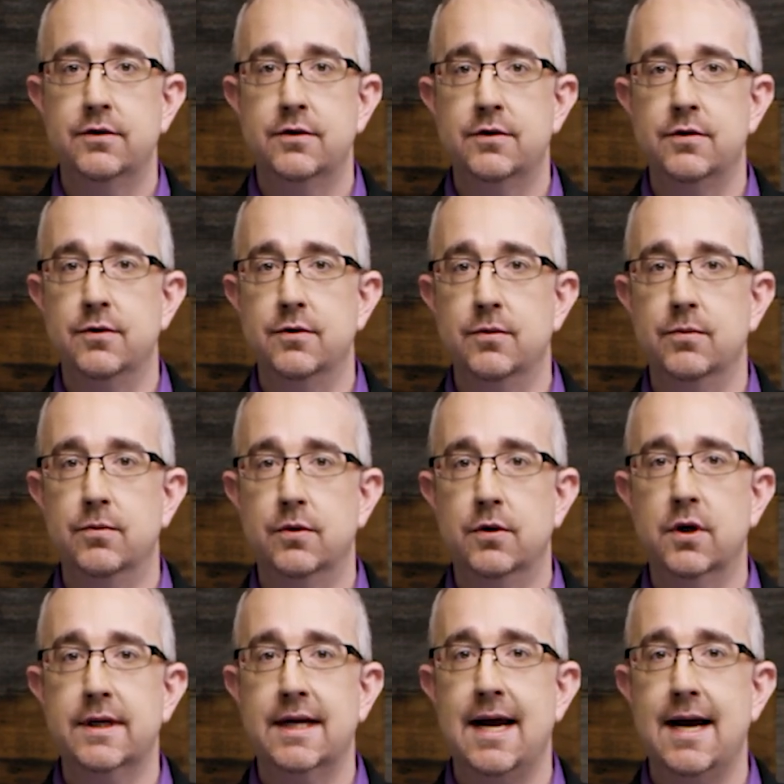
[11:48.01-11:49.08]
to
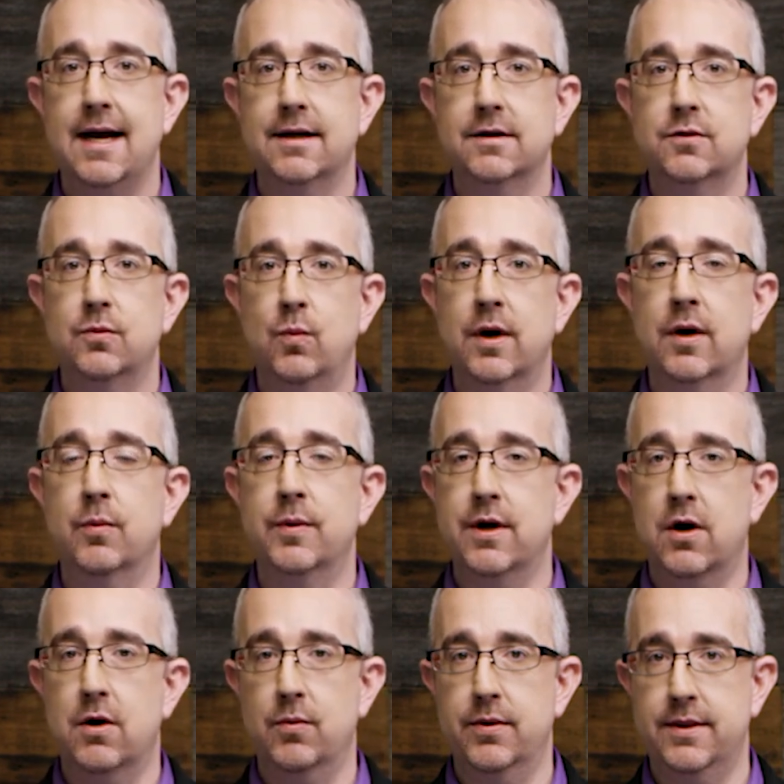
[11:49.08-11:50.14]
look at where we
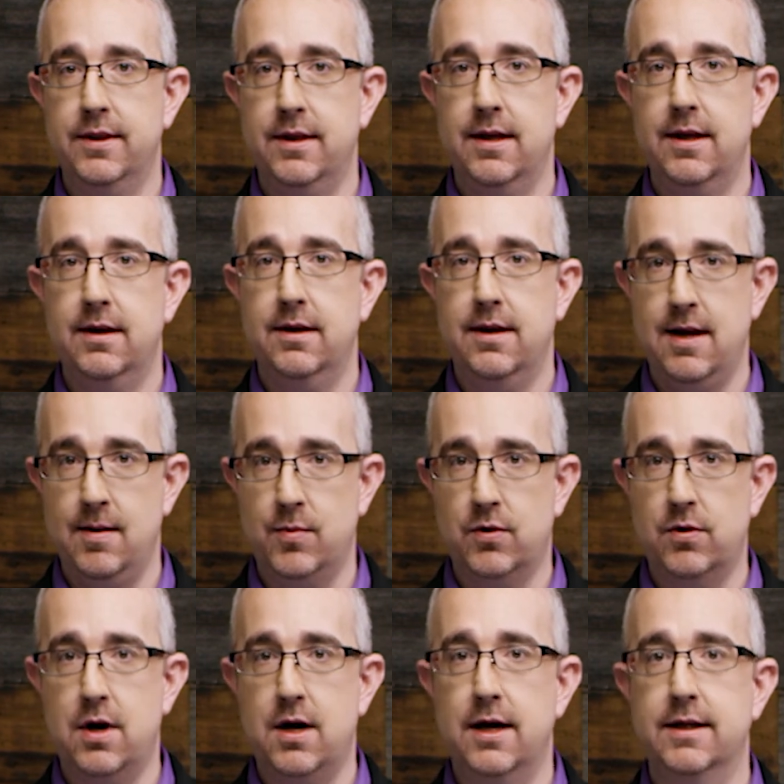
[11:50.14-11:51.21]
are with
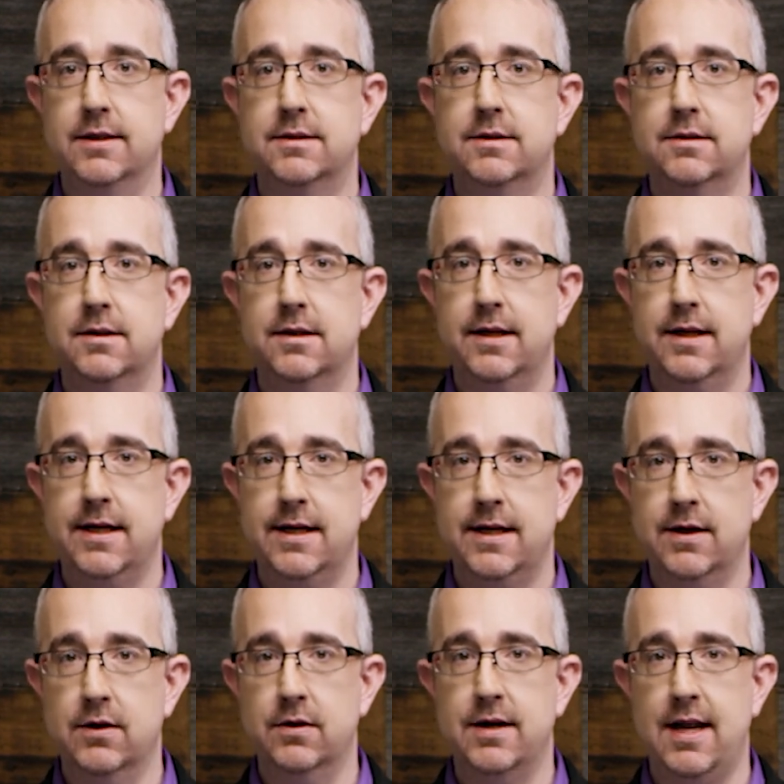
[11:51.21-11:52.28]
MRIs
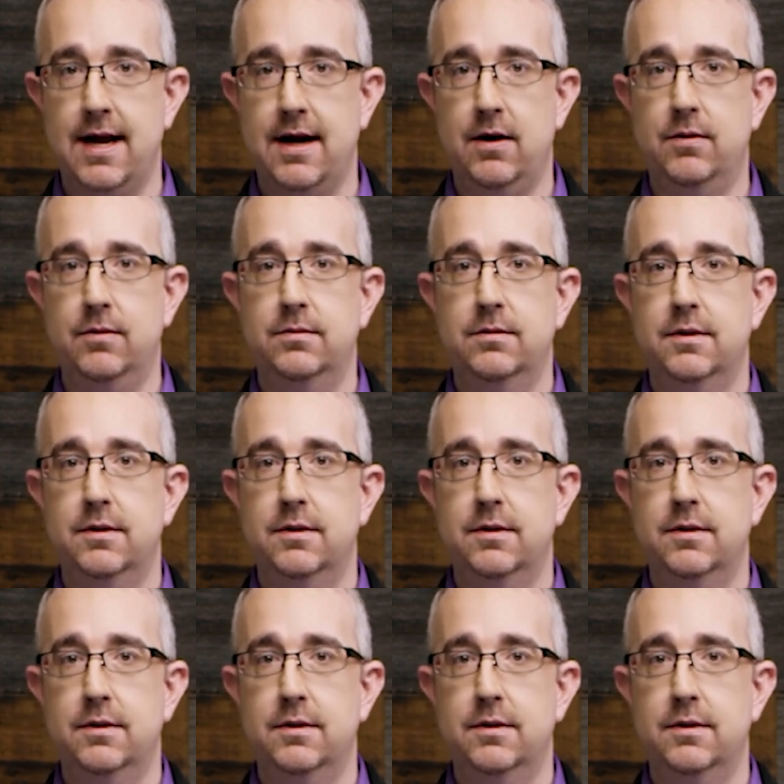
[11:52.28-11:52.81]
here now